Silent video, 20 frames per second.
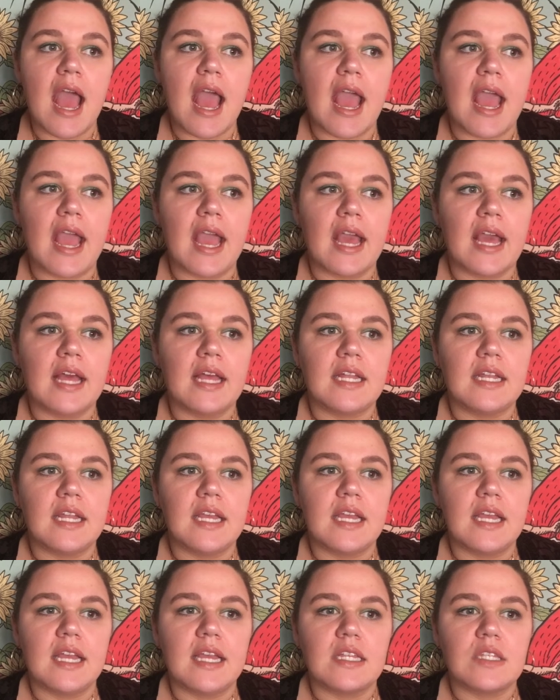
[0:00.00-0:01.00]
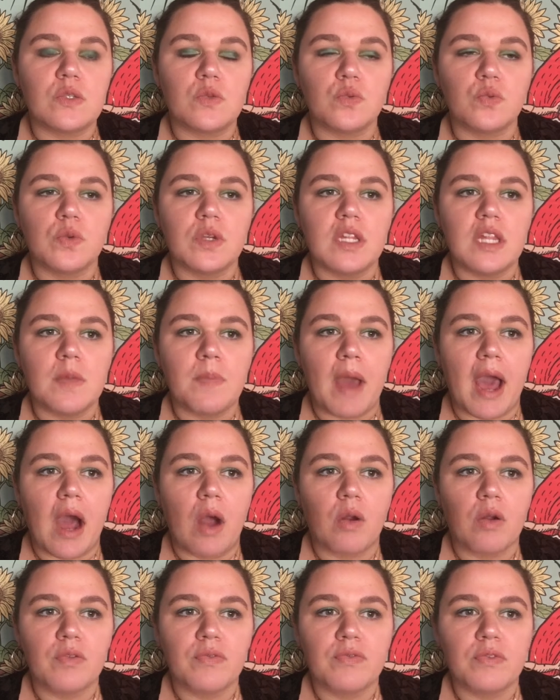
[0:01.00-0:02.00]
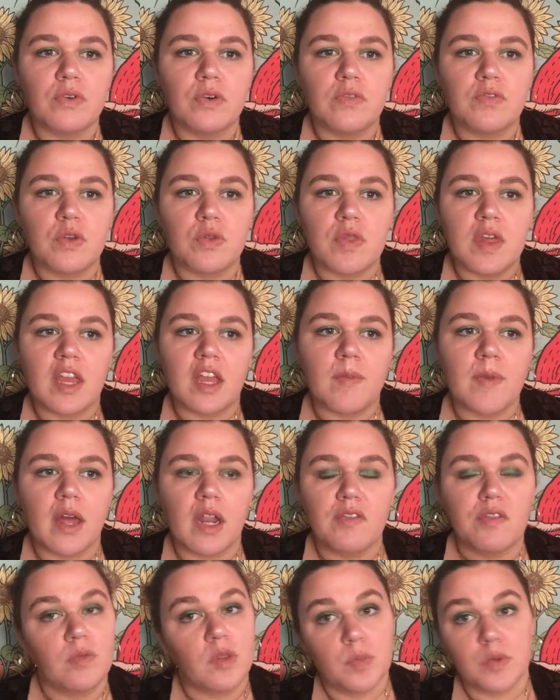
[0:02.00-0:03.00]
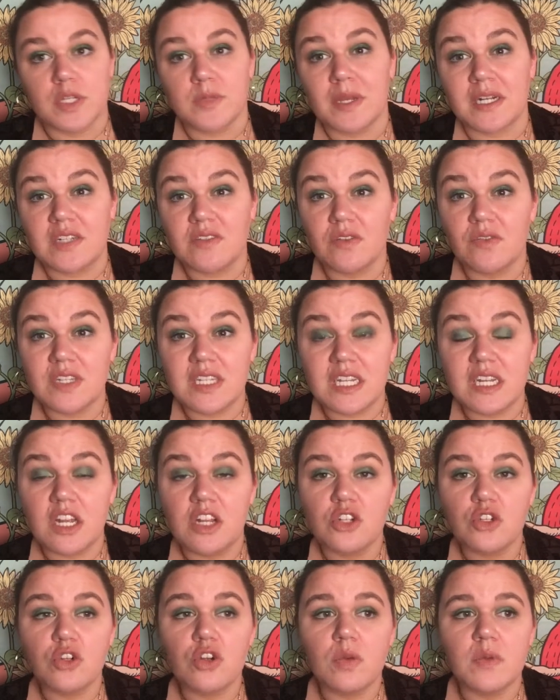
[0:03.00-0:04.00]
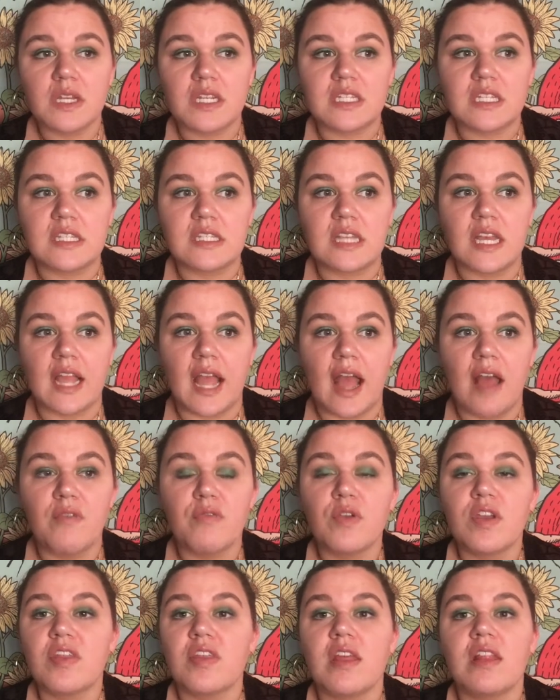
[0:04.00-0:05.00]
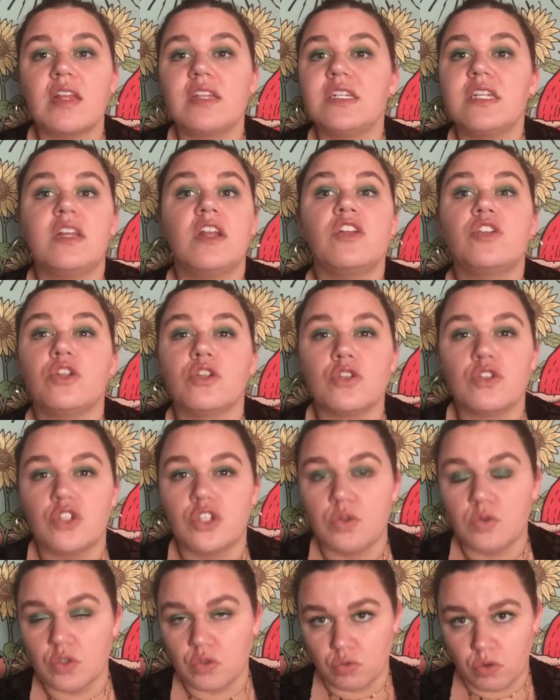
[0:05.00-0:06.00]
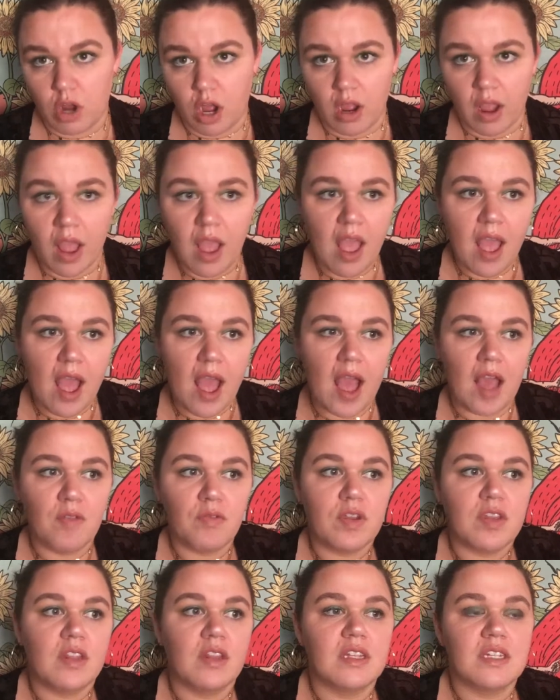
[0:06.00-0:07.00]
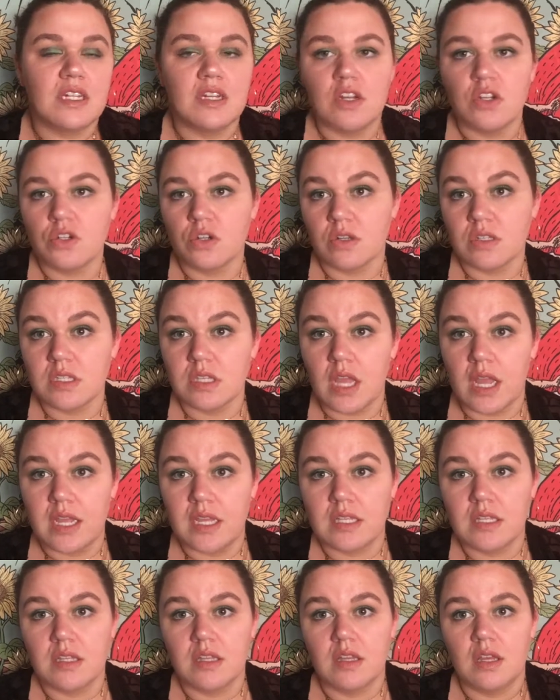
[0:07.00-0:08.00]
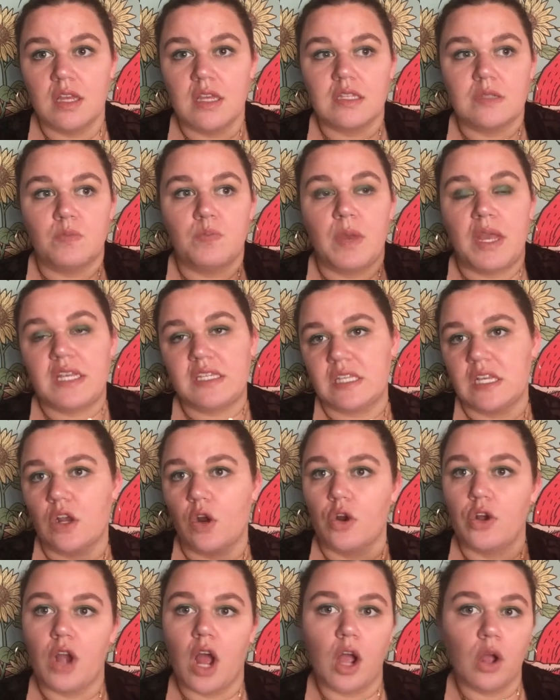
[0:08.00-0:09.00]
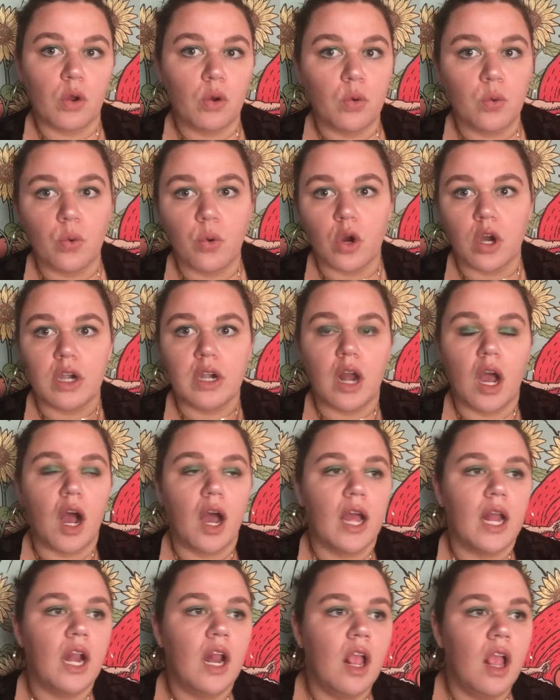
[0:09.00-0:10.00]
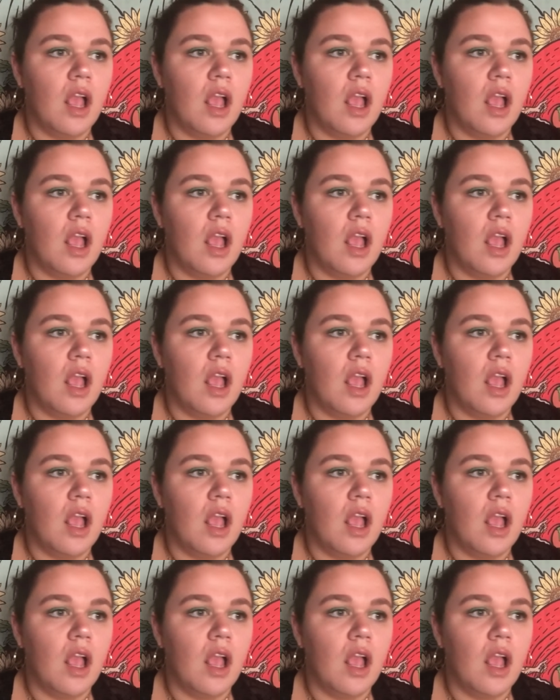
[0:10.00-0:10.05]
And it's really powerful if you think about it from the perspective of a teenage girl, because it's like everything that teenage girls do is wrong. Everything that teenage girls like is basic or not cool or not,